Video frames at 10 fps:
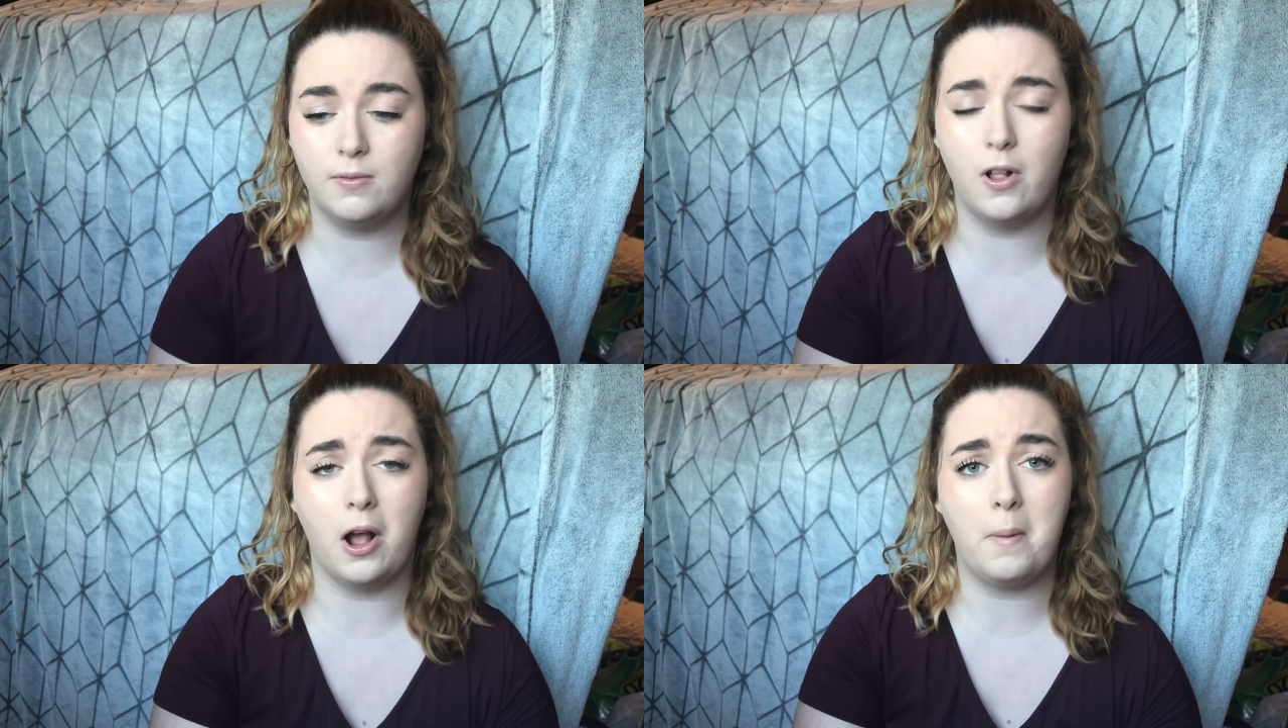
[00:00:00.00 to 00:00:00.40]

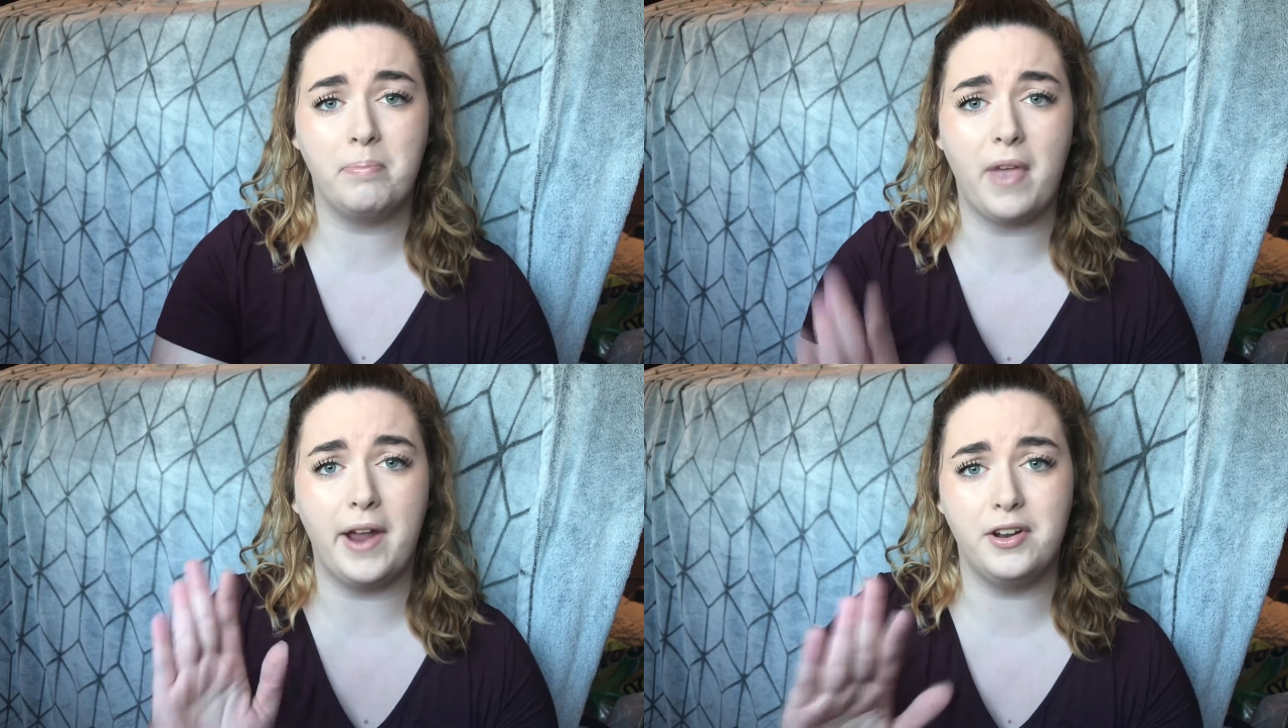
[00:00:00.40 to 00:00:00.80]
look,
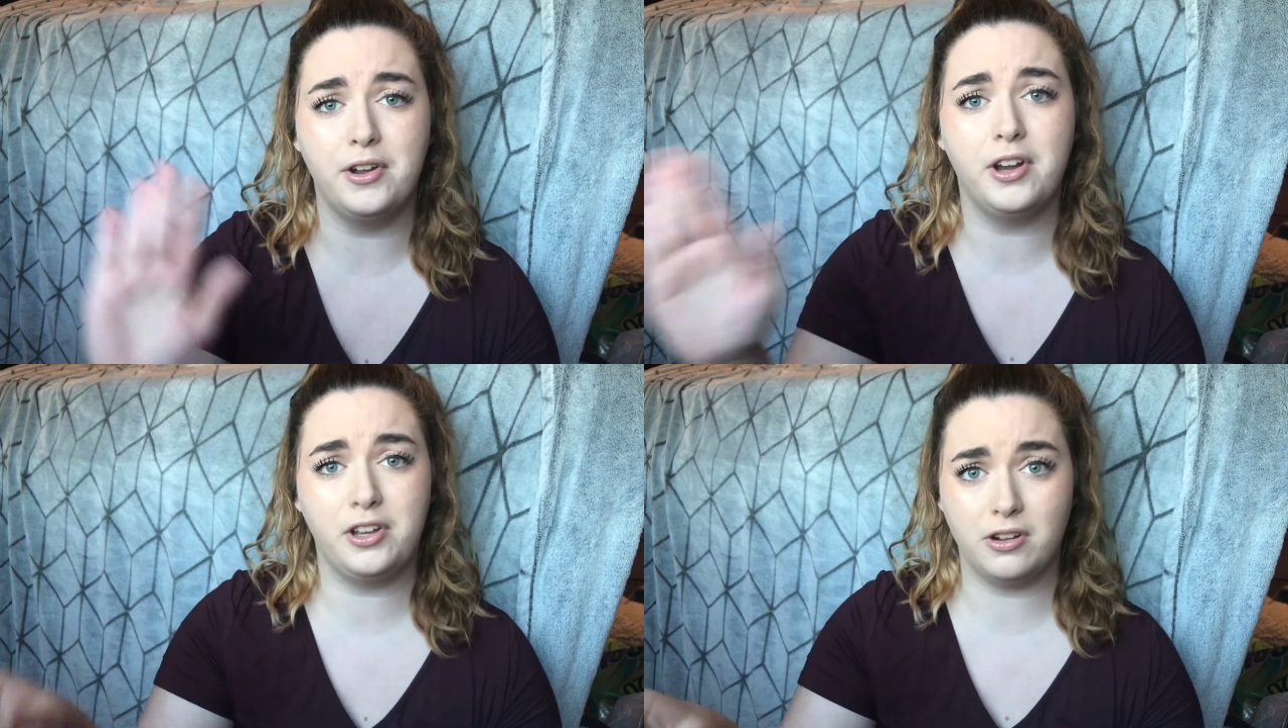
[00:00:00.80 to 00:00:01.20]
I know
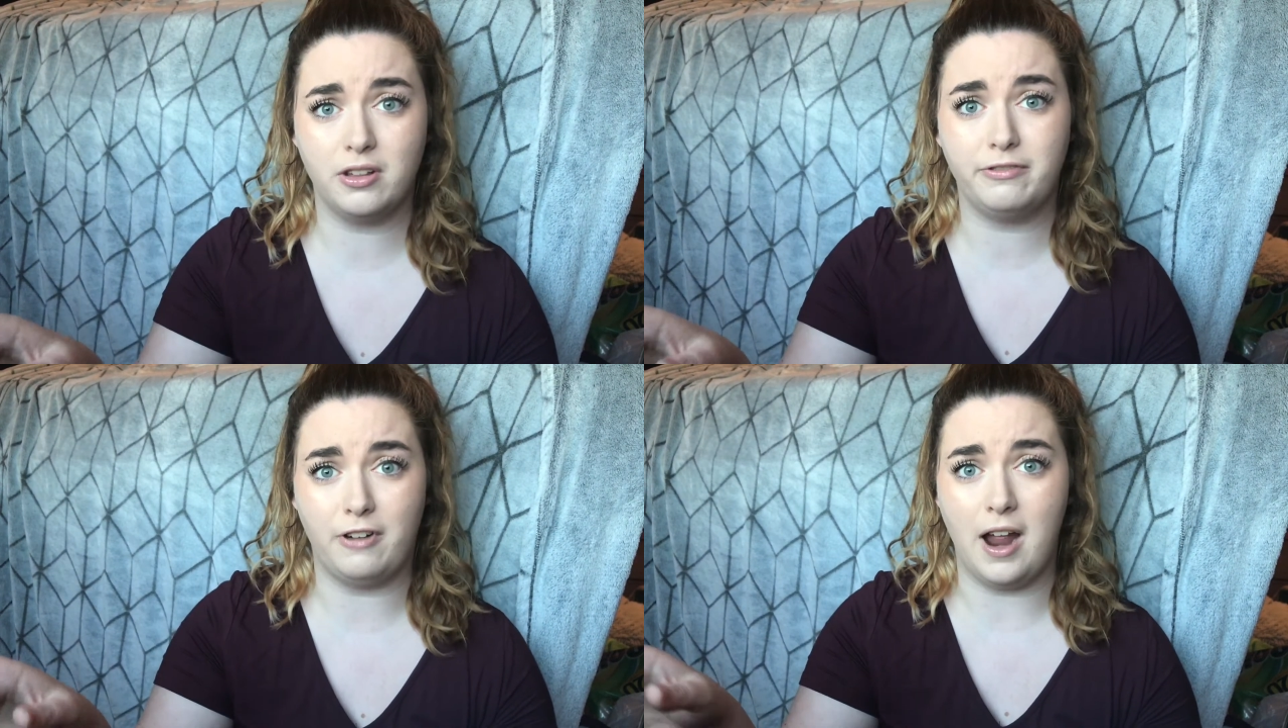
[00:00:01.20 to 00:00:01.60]
you're
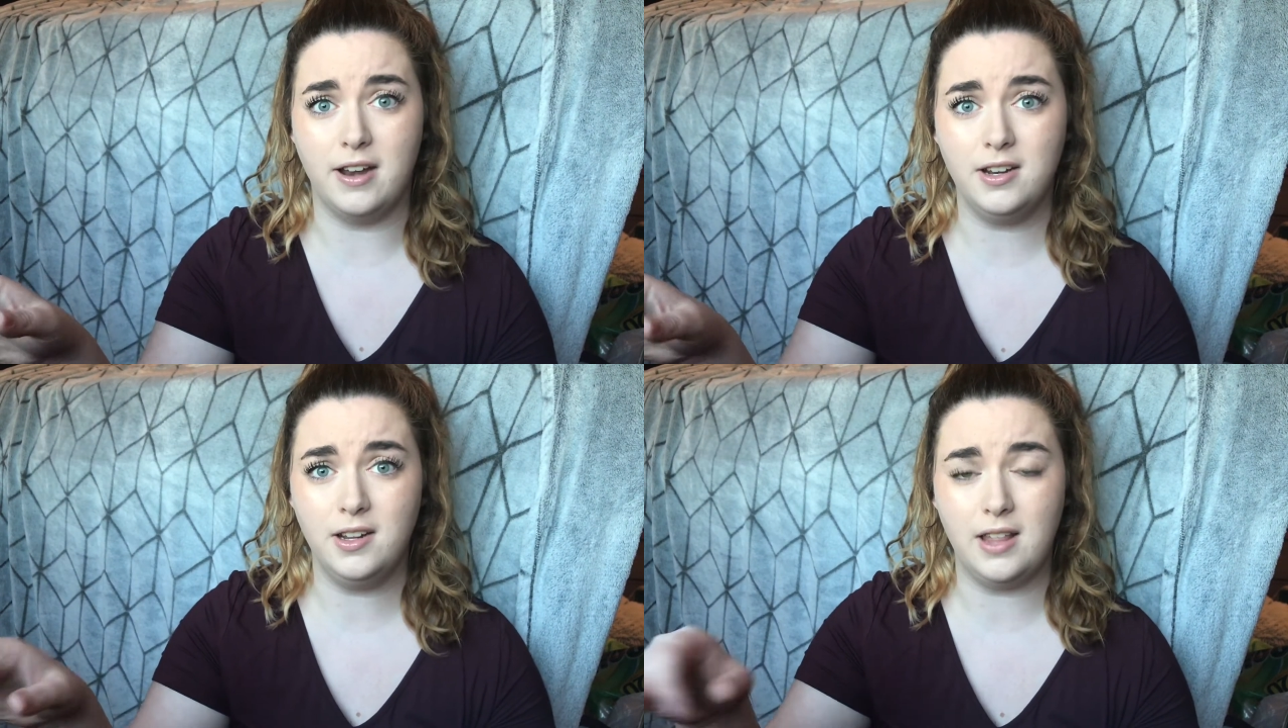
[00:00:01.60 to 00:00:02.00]
the
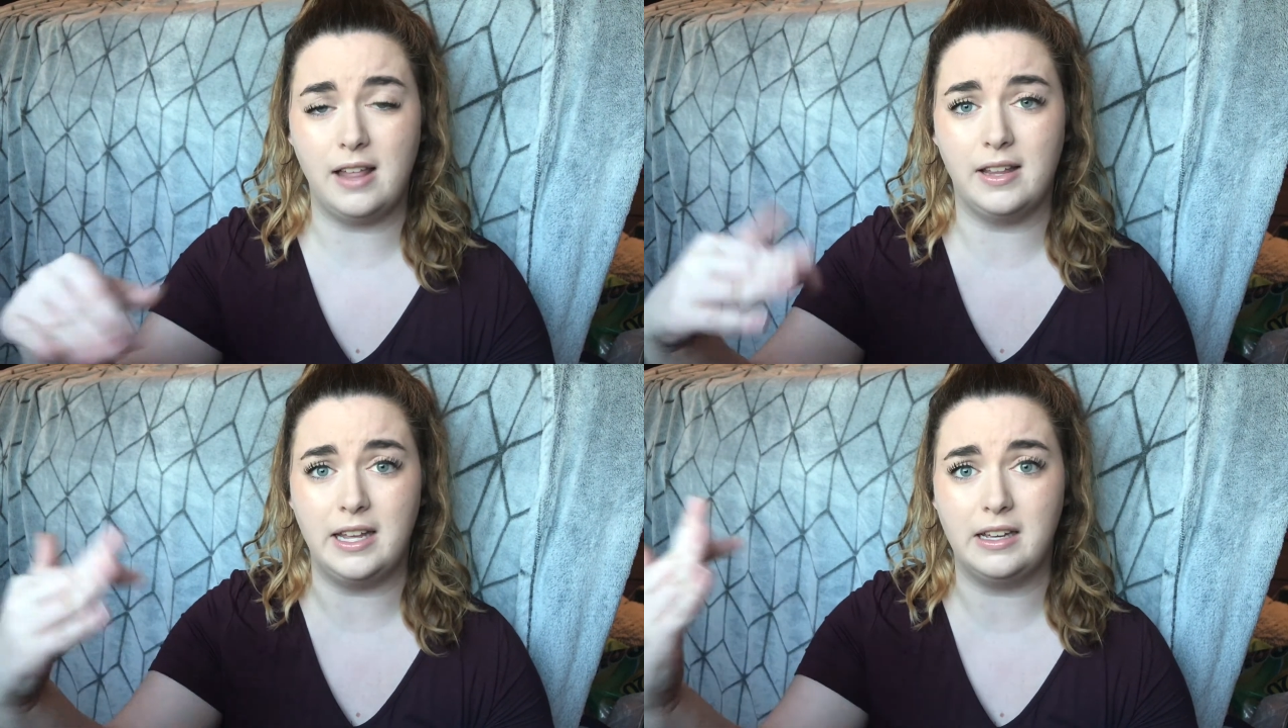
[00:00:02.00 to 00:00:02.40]
friend
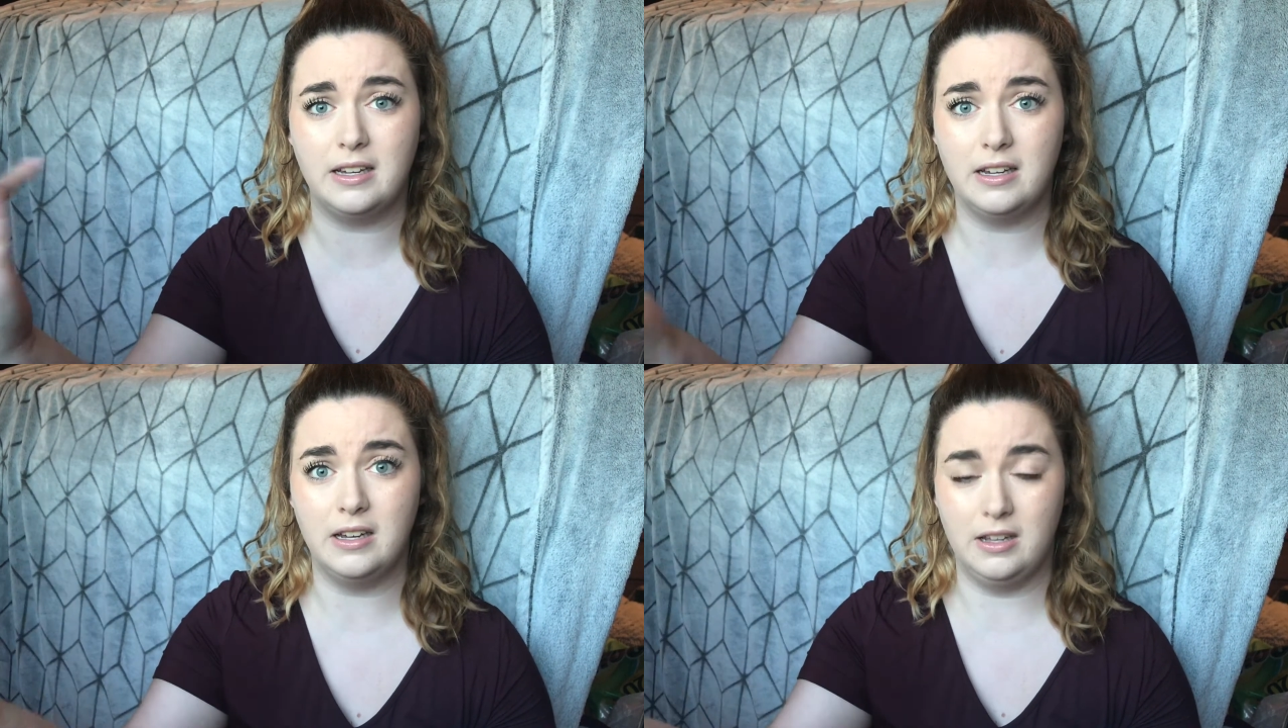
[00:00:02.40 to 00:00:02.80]
that, like,